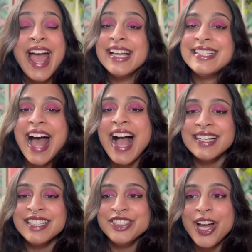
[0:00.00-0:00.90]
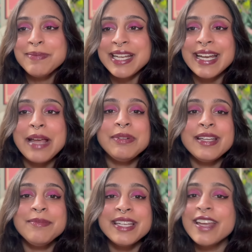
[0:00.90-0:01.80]
His acting chops enabled
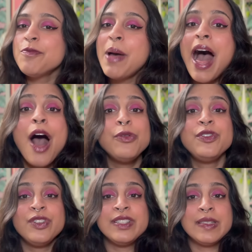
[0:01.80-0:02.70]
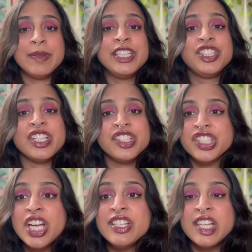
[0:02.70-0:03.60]
him to give powerful speeches,
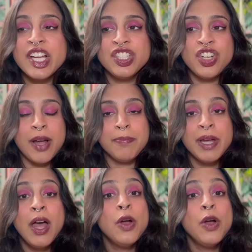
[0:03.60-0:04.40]
just like Trump.